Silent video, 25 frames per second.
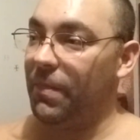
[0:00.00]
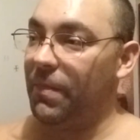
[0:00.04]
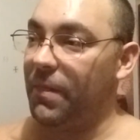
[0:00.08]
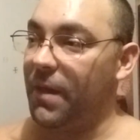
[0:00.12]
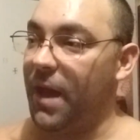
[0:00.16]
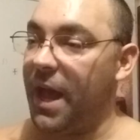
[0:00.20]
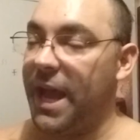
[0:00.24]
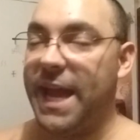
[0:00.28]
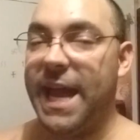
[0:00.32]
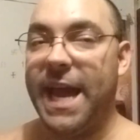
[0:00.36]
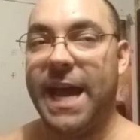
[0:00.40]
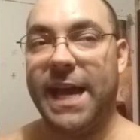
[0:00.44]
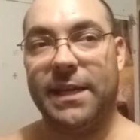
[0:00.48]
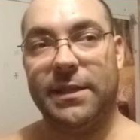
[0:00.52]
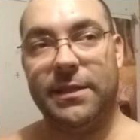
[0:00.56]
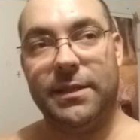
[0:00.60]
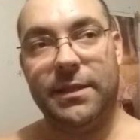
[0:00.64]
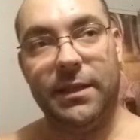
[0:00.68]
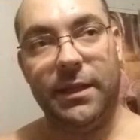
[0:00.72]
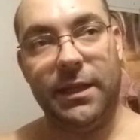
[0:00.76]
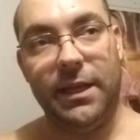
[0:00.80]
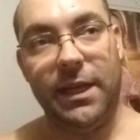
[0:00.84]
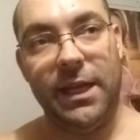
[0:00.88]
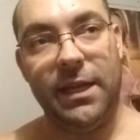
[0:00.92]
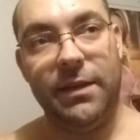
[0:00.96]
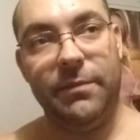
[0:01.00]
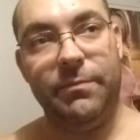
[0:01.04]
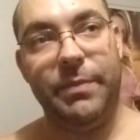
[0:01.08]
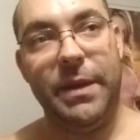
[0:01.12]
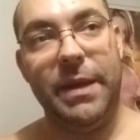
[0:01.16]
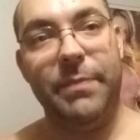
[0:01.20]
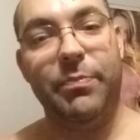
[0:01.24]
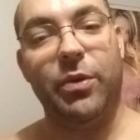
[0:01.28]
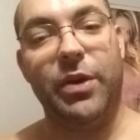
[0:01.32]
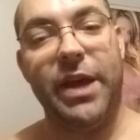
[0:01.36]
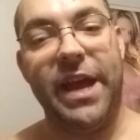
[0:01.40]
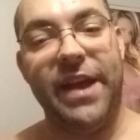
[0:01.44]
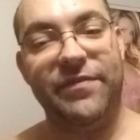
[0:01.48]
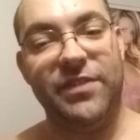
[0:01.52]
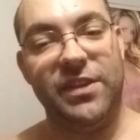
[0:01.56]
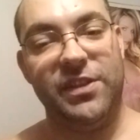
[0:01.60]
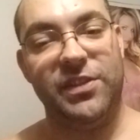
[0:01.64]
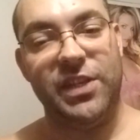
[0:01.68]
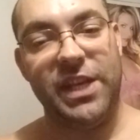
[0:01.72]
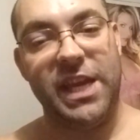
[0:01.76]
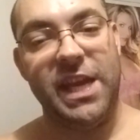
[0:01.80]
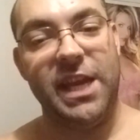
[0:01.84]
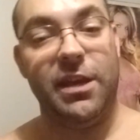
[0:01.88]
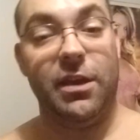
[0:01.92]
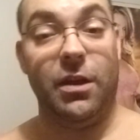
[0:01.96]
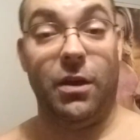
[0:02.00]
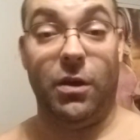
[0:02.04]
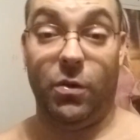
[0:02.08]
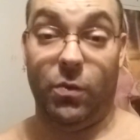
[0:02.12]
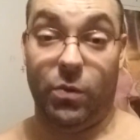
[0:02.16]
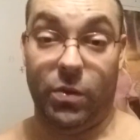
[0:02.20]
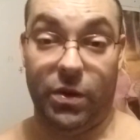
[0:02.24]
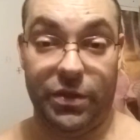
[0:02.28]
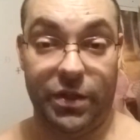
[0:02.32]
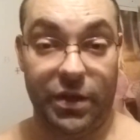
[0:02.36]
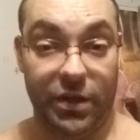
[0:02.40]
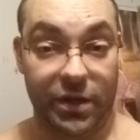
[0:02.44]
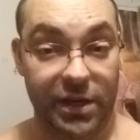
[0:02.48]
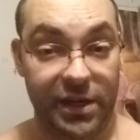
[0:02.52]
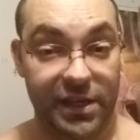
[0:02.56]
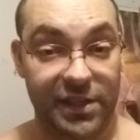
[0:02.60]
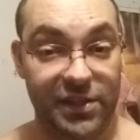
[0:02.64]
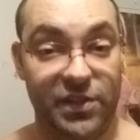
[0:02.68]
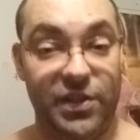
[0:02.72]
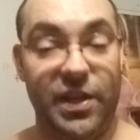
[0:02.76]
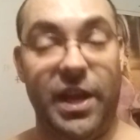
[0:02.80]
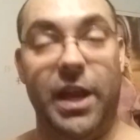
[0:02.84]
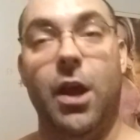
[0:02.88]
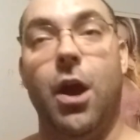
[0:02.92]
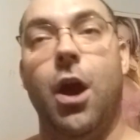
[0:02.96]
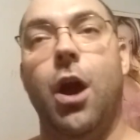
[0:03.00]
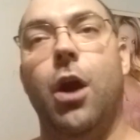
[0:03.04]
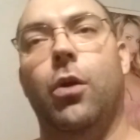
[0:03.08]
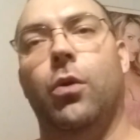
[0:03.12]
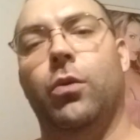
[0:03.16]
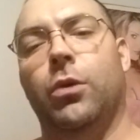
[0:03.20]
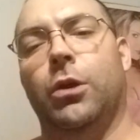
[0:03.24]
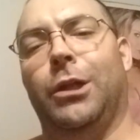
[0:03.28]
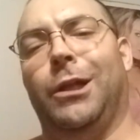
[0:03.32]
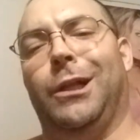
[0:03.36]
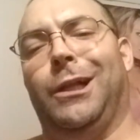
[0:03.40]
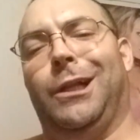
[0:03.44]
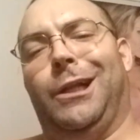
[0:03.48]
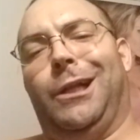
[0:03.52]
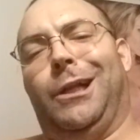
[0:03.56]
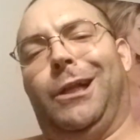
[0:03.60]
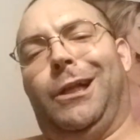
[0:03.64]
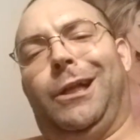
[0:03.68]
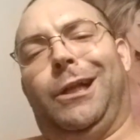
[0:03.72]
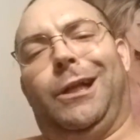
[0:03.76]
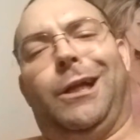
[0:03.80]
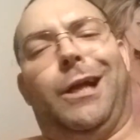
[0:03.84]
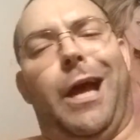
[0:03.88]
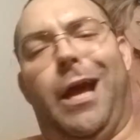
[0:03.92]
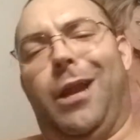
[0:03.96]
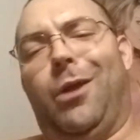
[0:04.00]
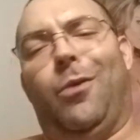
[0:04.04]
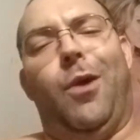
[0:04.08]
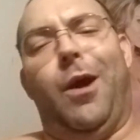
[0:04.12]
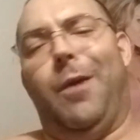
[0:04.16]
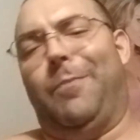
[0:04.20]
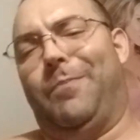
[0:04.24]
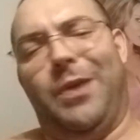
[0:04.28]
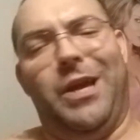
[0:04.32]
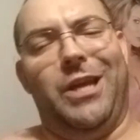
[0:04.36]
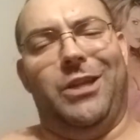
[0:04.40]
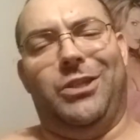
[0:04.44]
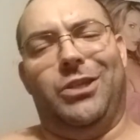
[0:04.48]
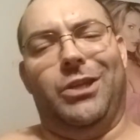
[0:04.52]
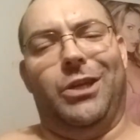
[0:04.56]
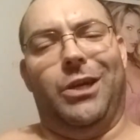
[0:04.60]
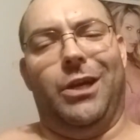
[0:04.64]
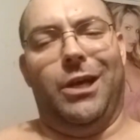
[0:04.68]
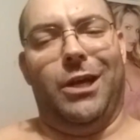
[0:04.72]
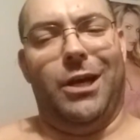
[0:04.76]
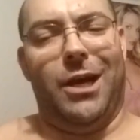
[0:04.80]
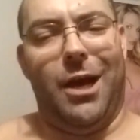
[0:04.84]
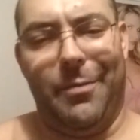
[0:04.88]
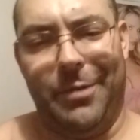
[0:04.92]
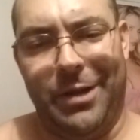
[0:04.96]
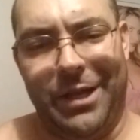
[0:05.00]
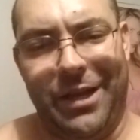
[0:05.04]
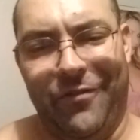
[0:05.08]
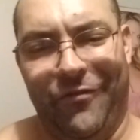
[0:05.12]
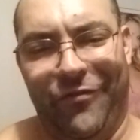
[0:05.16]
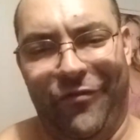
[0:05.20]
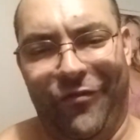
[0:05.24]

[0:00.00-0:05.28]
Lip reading: I asked, and people have this ego where they're going to say, "Oh, I don't want pizza, I'm going to get